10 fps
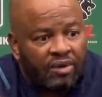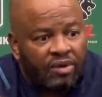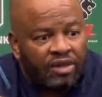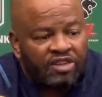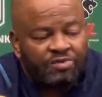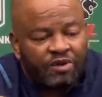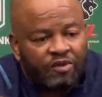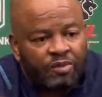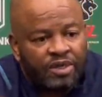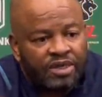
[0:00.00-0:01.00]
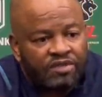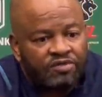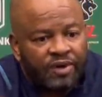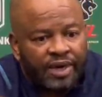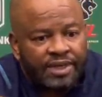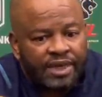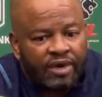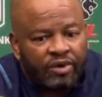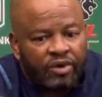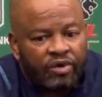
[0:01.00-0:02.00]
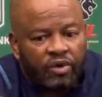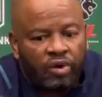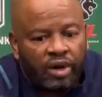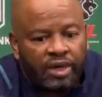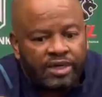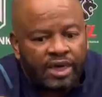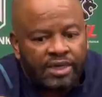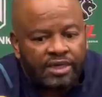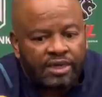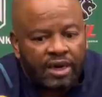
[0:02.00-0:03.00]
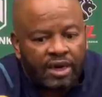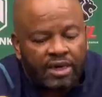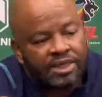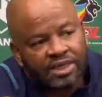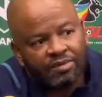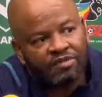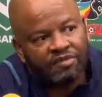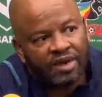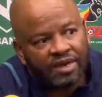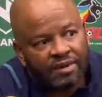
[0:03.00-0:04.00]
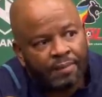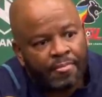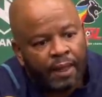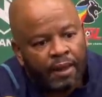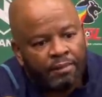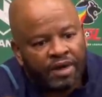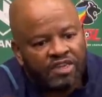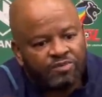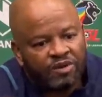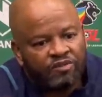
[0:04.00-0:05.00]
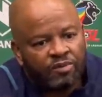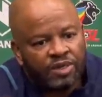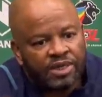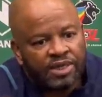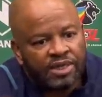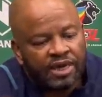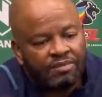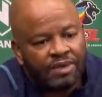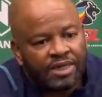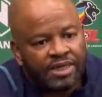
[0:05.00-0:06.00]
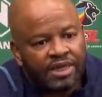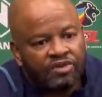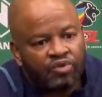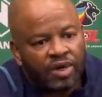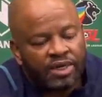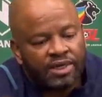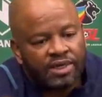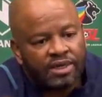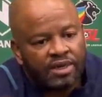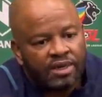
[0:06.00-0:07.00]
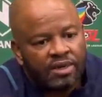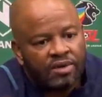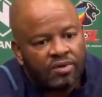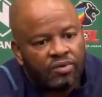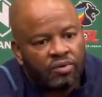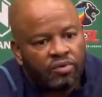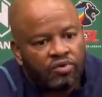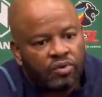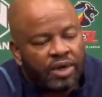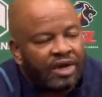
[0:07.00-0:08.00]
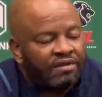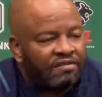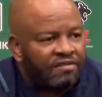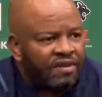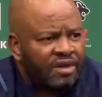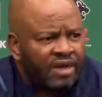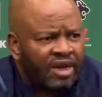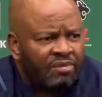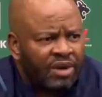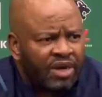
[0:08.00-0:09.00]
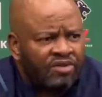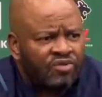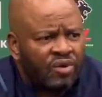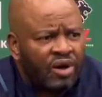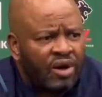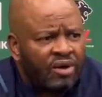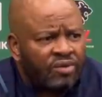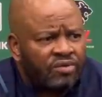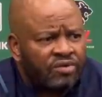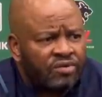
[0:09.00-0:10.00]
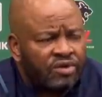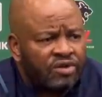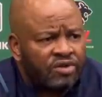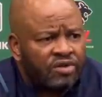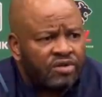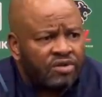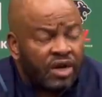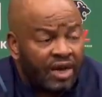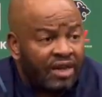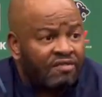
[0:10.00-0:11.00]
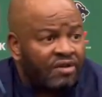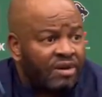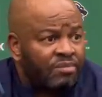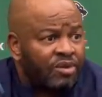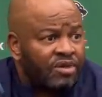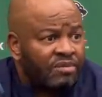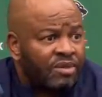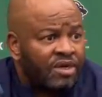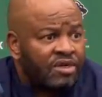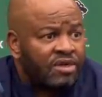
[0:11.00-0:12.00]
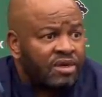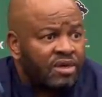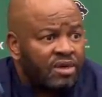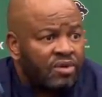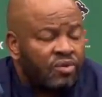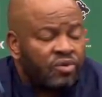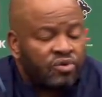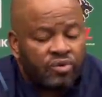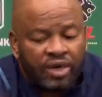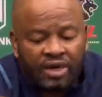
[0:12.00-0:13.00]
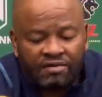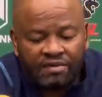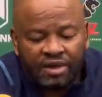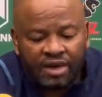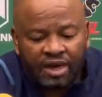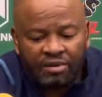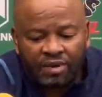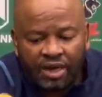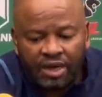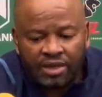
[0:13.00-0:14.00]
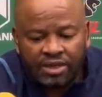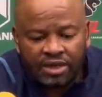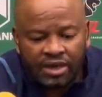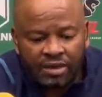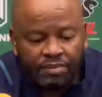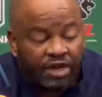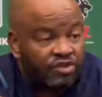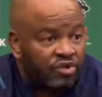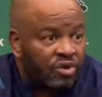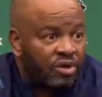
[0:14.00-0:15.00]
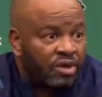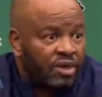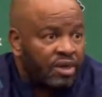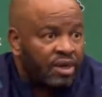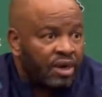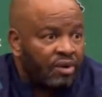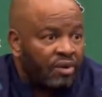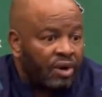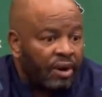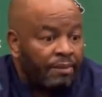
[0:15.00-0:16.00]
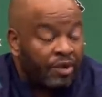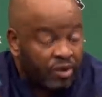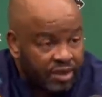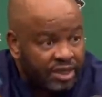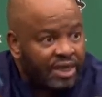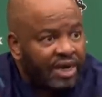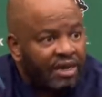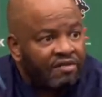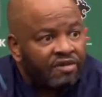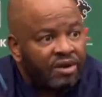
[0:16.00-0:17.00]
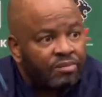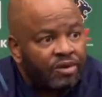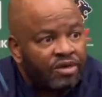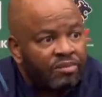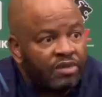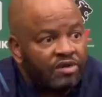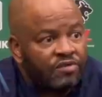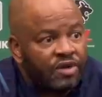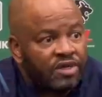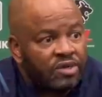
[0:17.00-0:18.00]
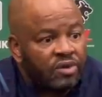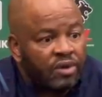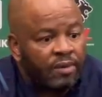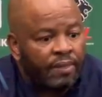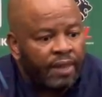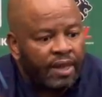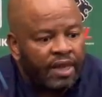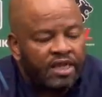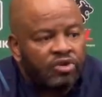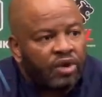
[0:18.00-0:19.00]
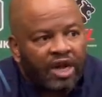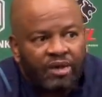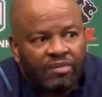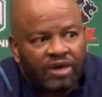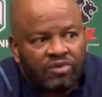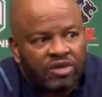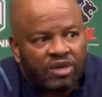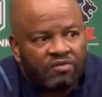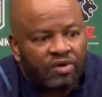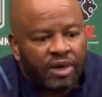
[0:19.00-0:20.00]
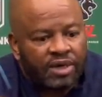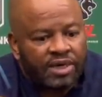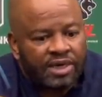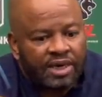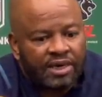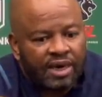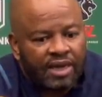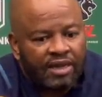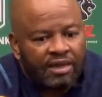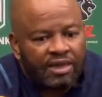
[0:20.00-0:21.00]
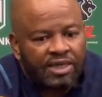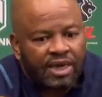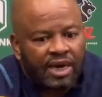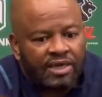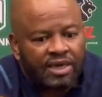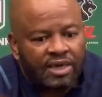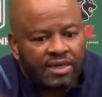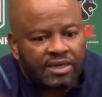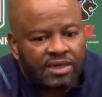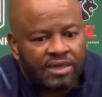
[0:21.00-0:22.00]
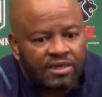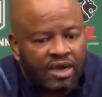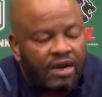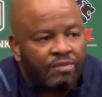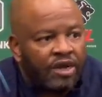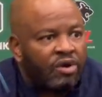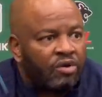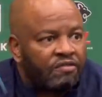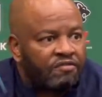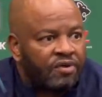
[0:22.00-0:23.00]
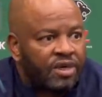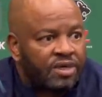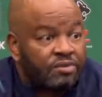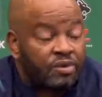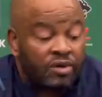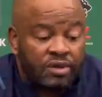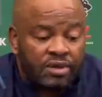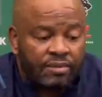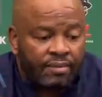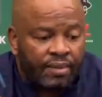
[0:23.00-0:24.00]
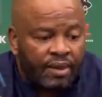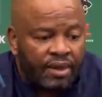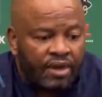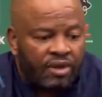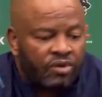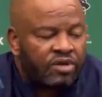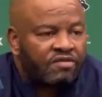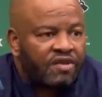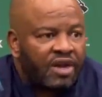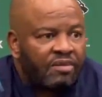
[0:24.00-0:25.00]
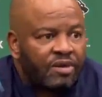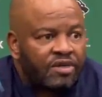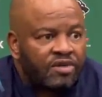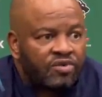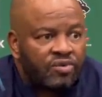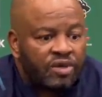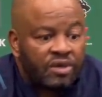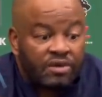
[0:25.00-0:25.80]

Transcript: these performances for us are not only just against Summerfield, but it's performances that must say to us, who do we have in the game against Golden Arrows, which is another very important match? Who do we have in the game against Petro in Angola? Because it's another very important match for us. So there is no game that we take for granted. And I think this culture is really paying off for us because, including friendly matches, we